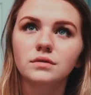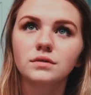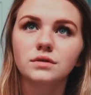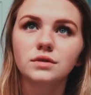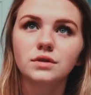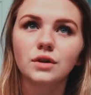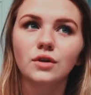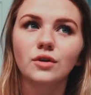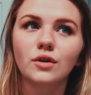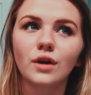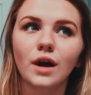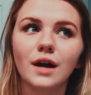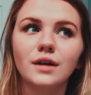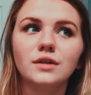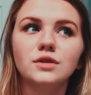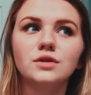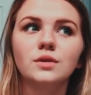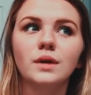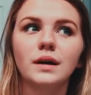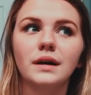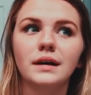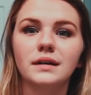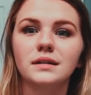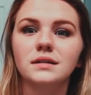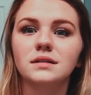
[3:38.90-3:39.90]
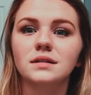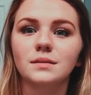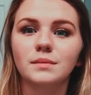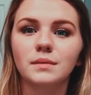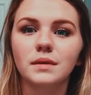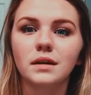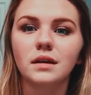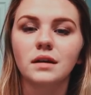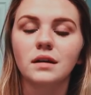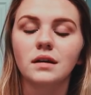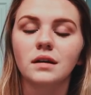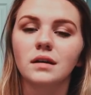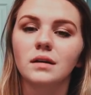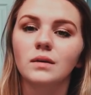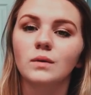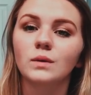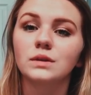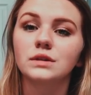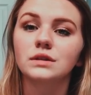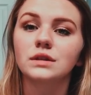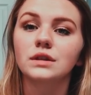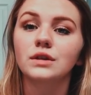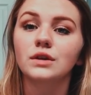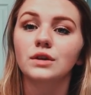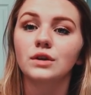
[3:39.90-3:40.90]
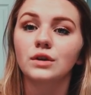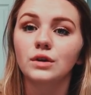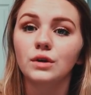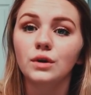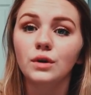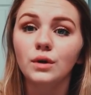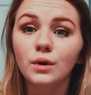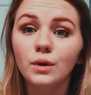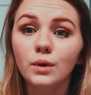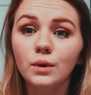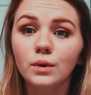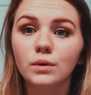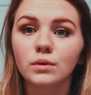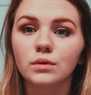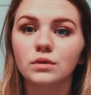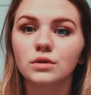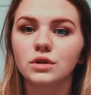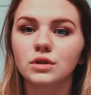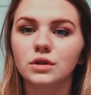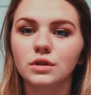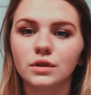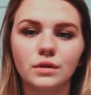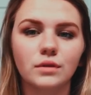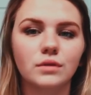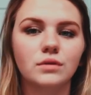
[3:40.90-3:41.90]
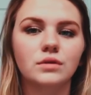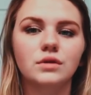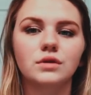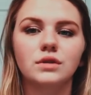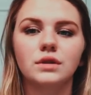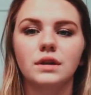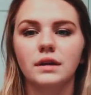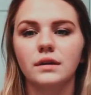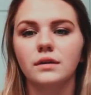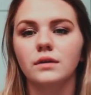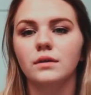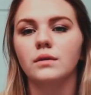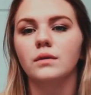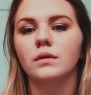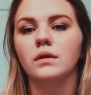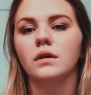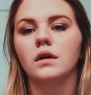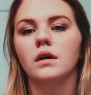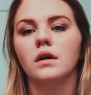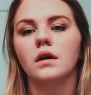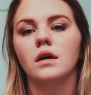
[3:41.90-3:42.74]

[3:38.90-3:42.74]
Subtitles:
So graduating to me was a huge, huge deal.